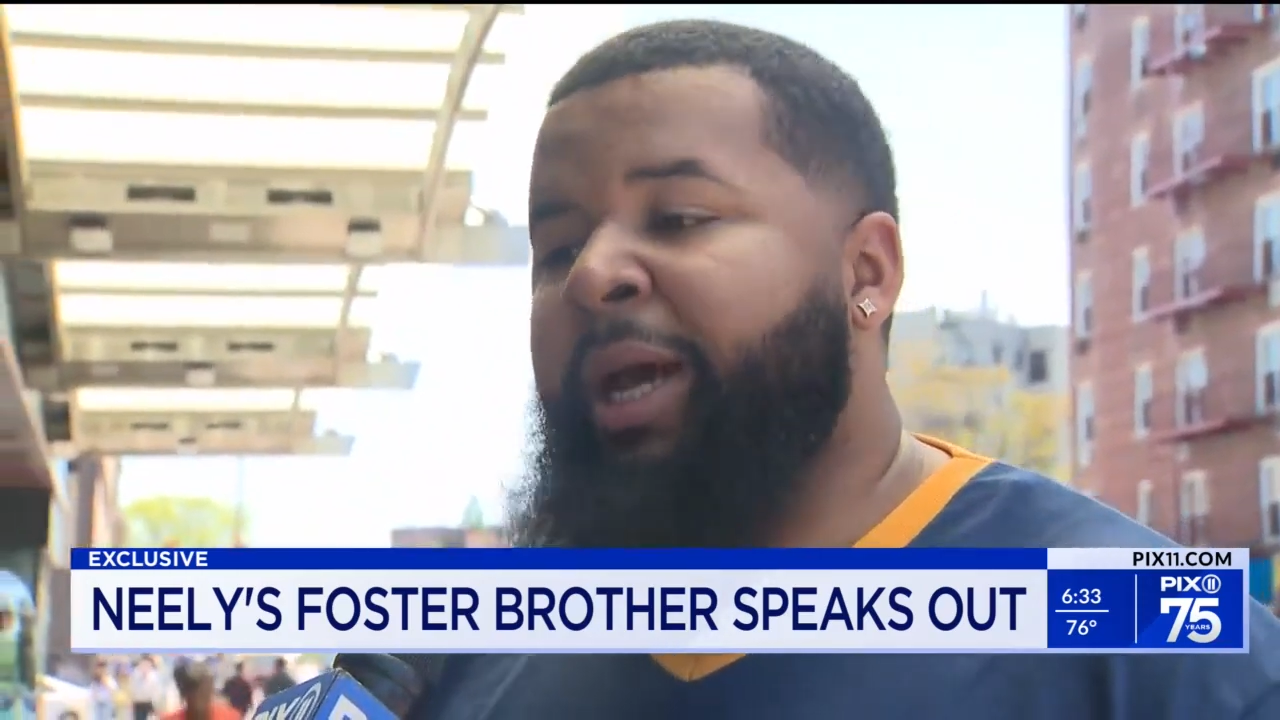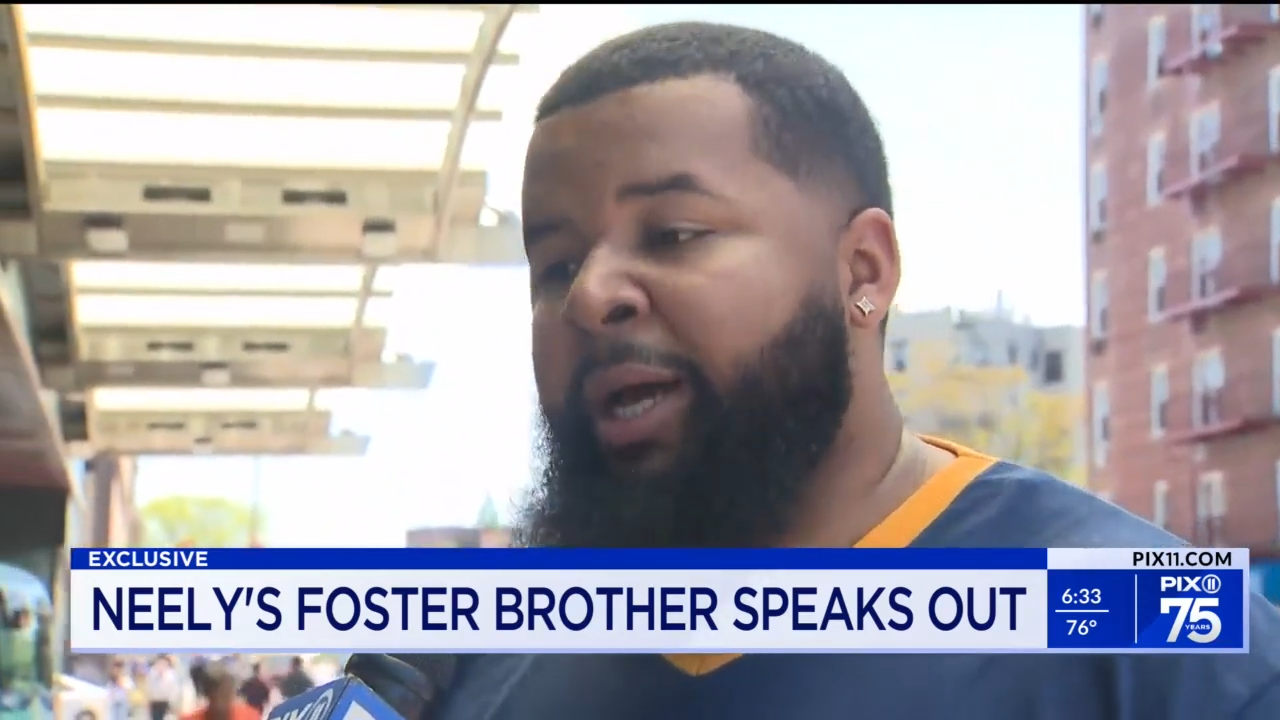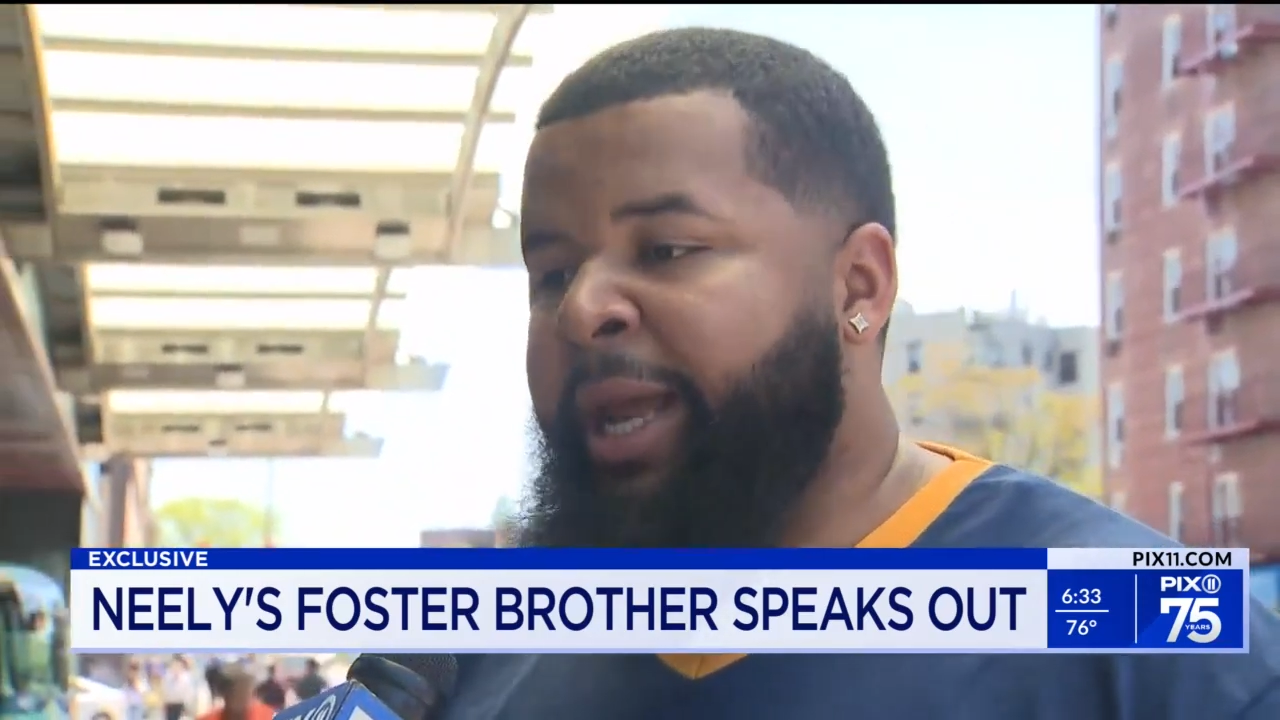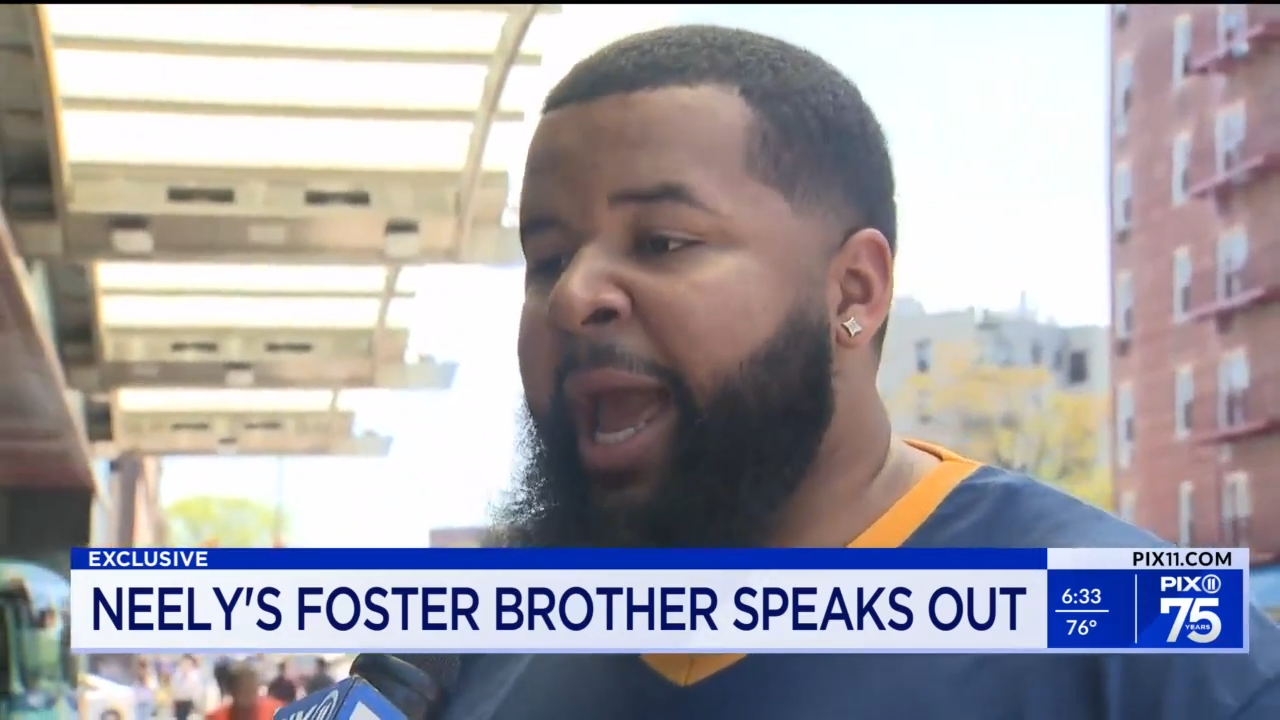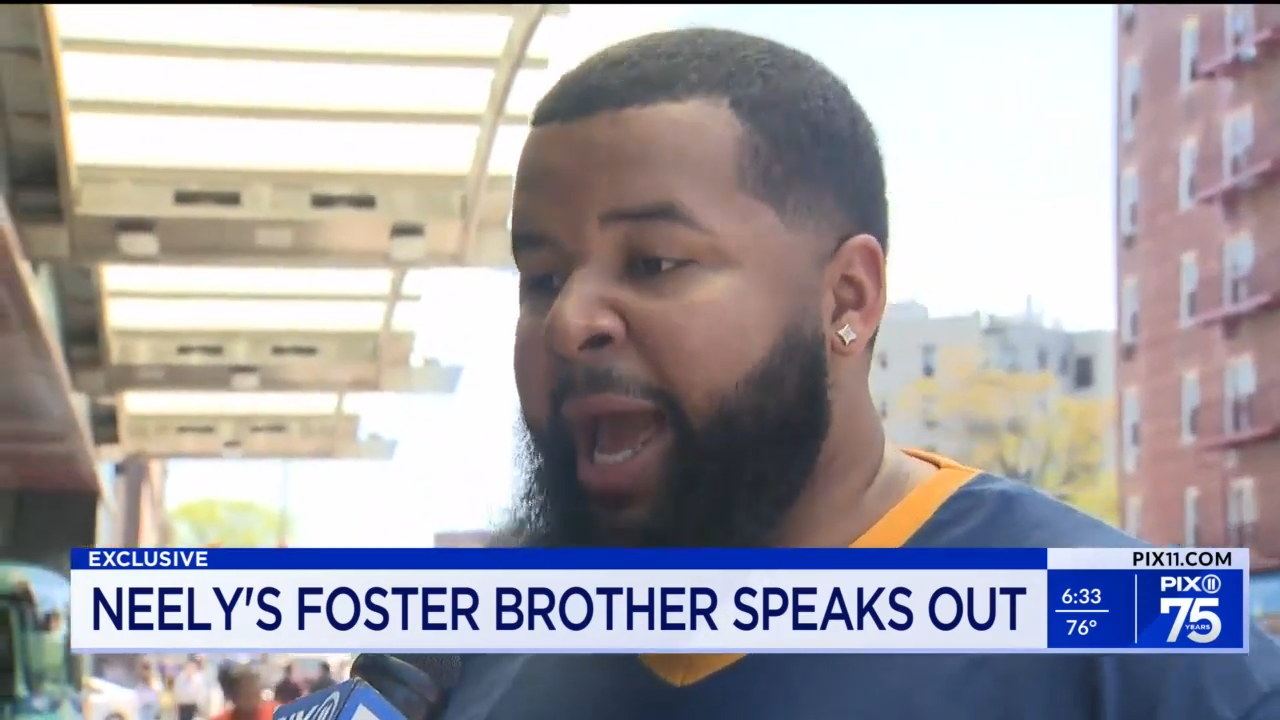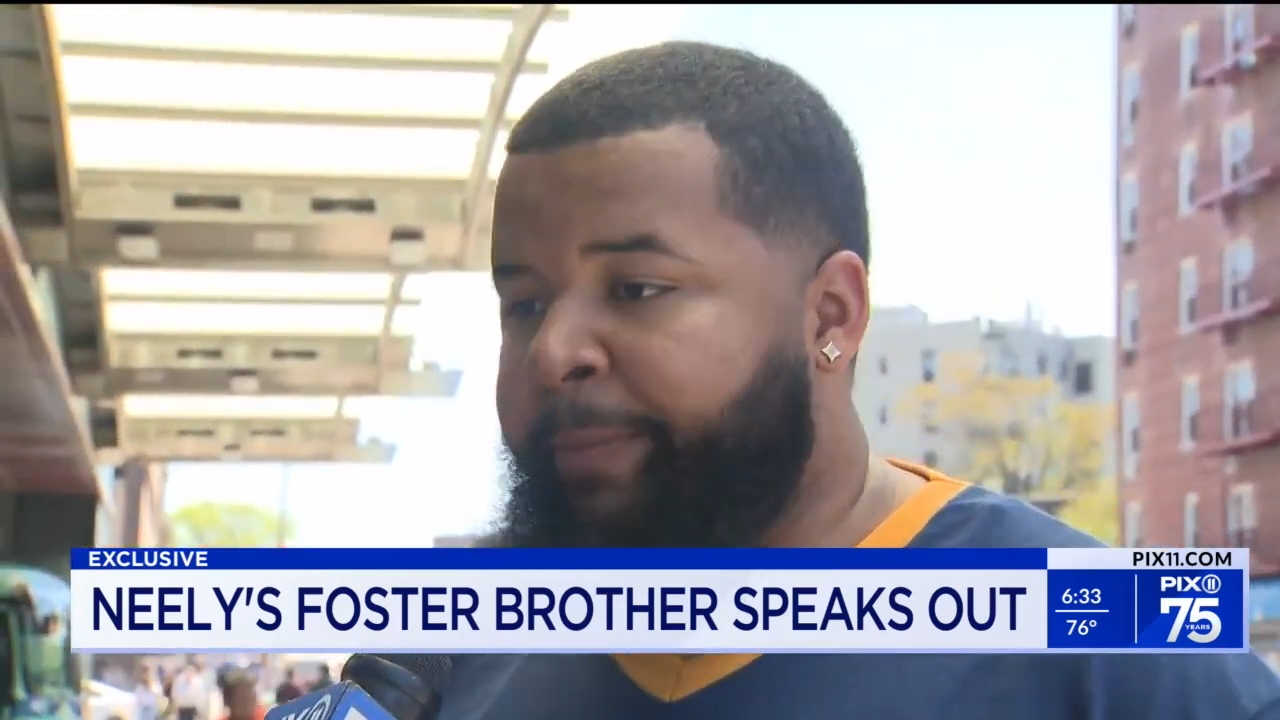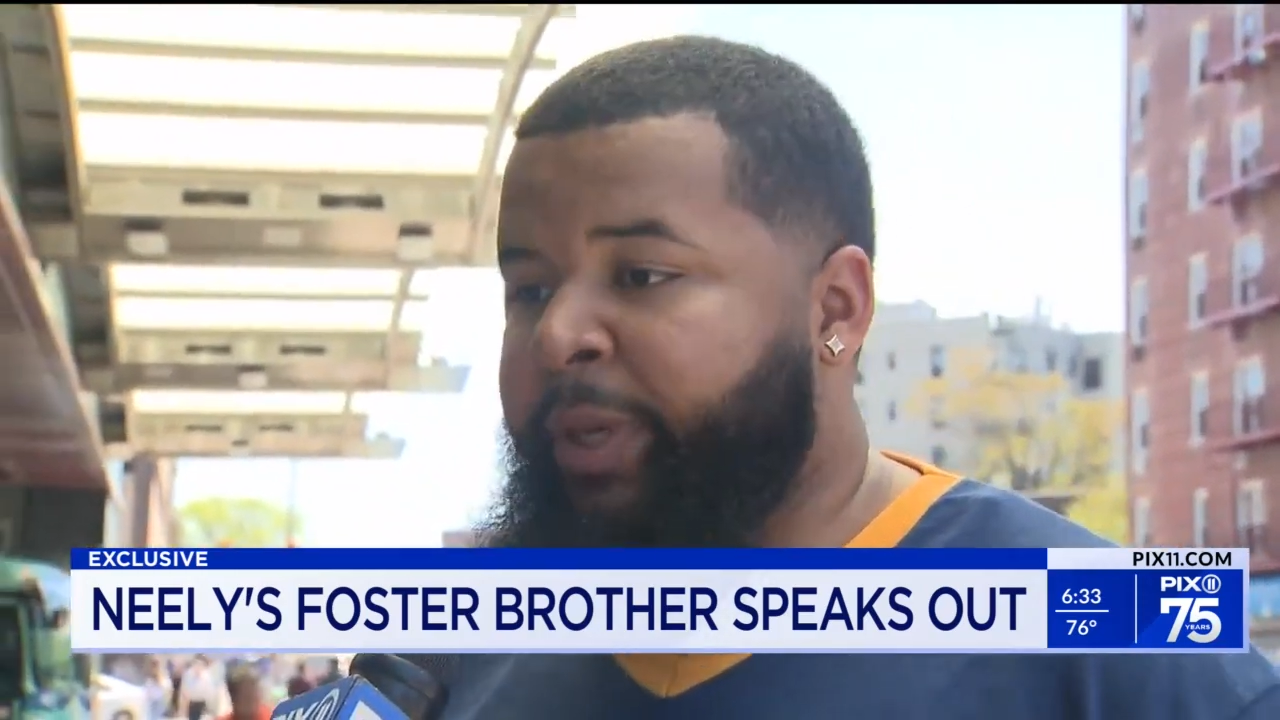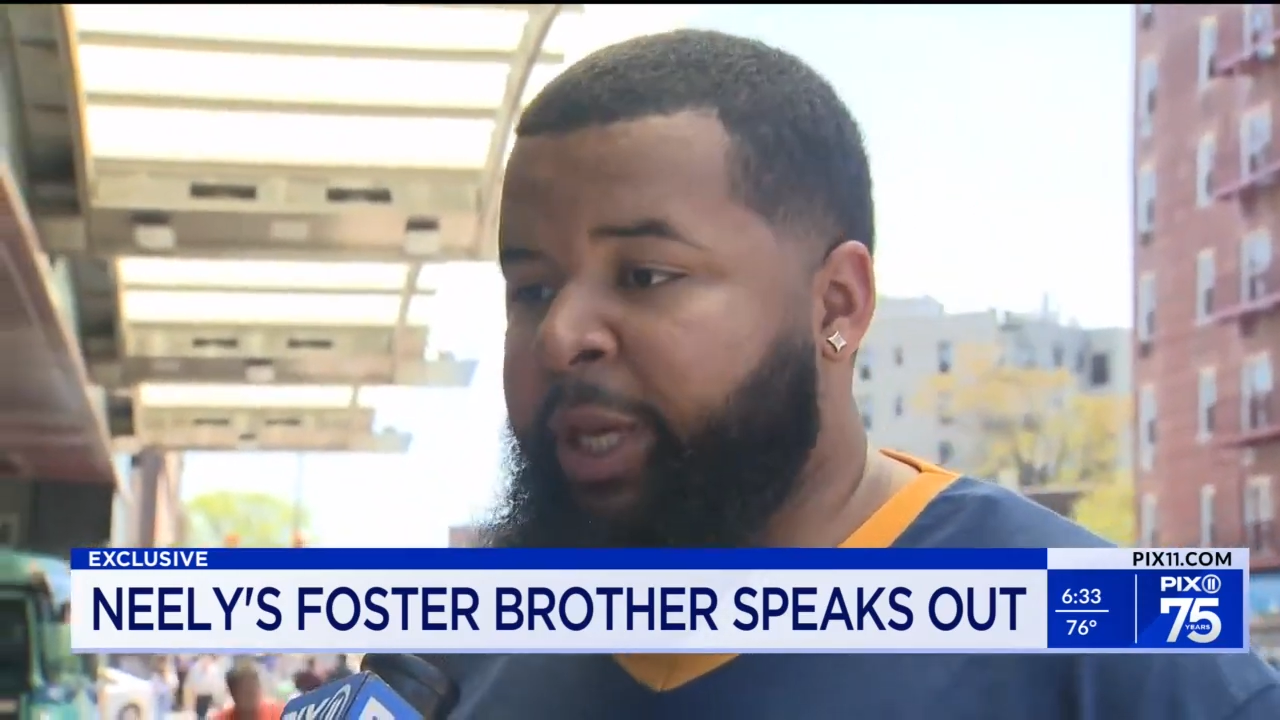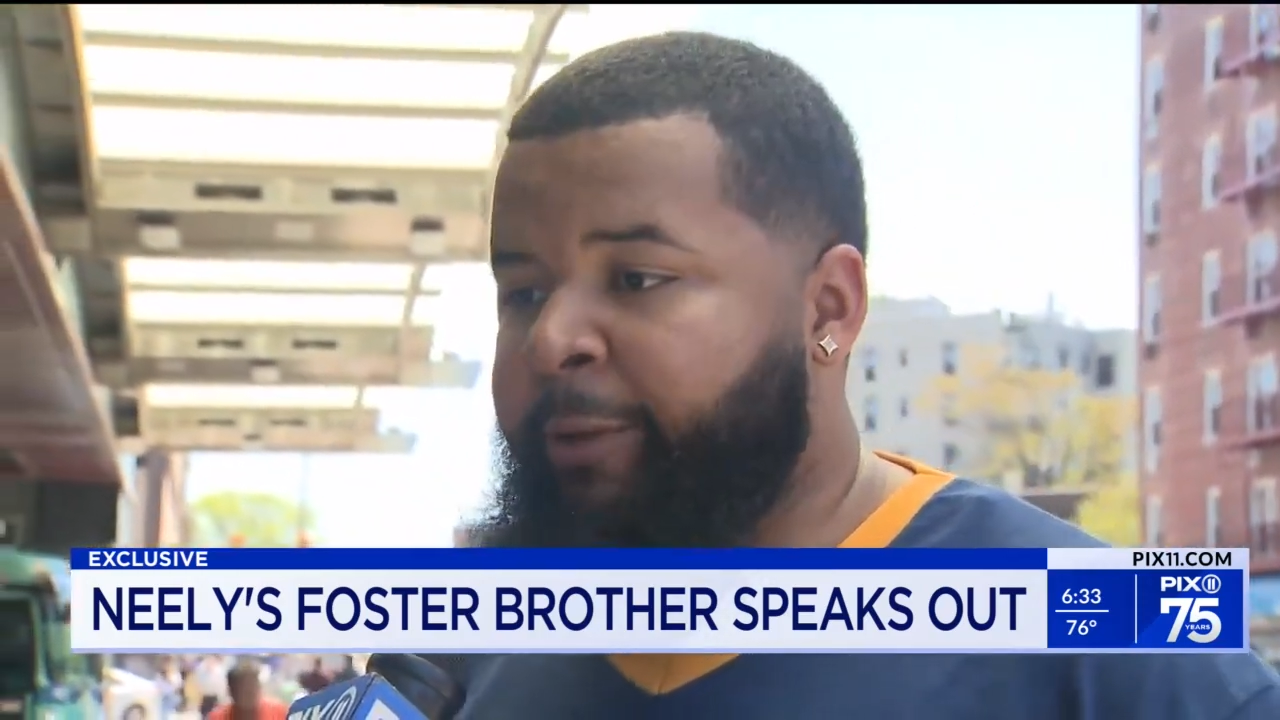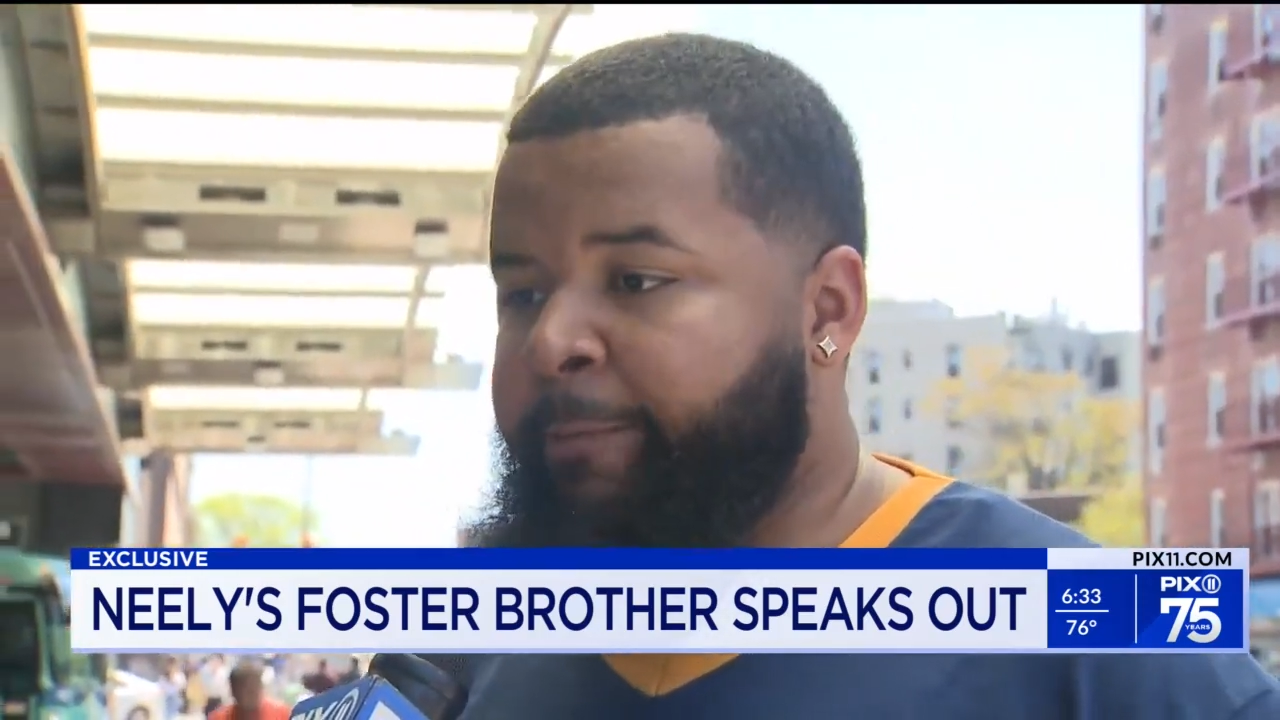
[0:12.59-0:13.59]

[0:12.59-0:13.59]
unhappy.